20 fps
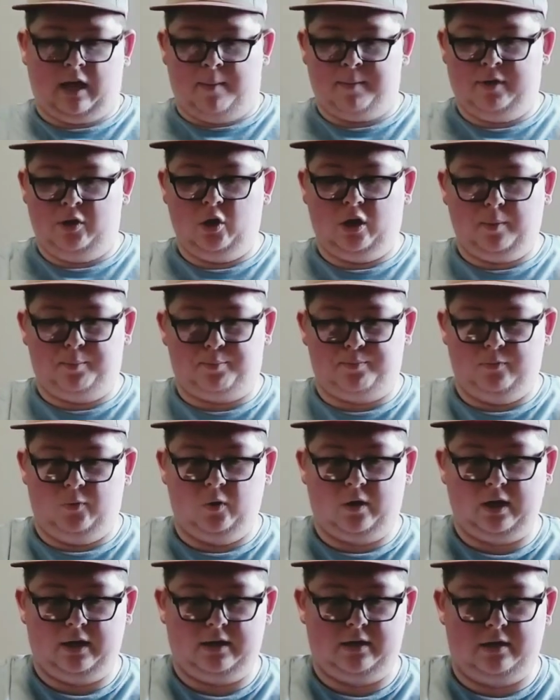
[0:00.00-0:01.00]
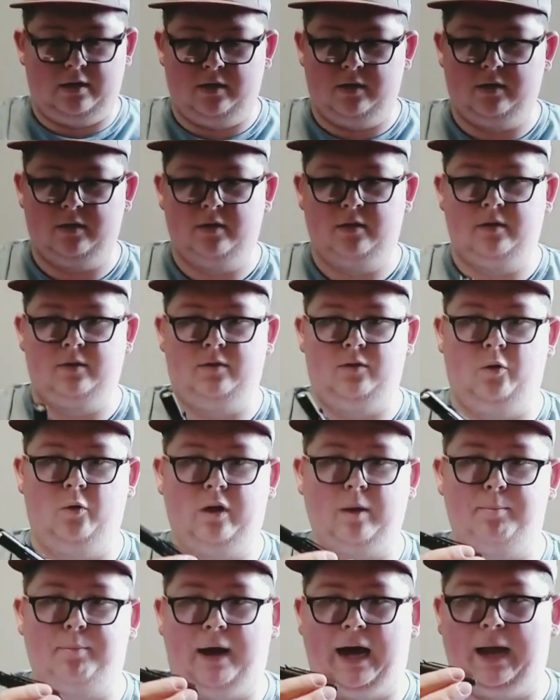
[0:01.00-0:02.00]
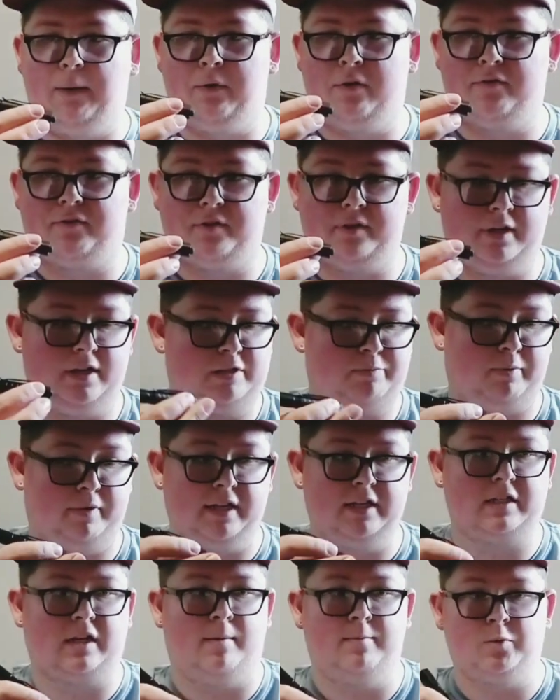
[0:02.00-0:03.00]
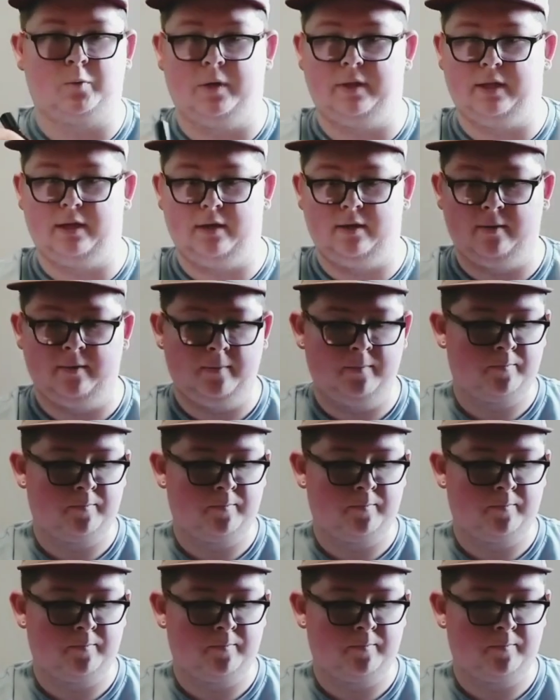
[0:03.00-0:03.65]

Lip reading: I mean, you could buy one for this, but this comes with it.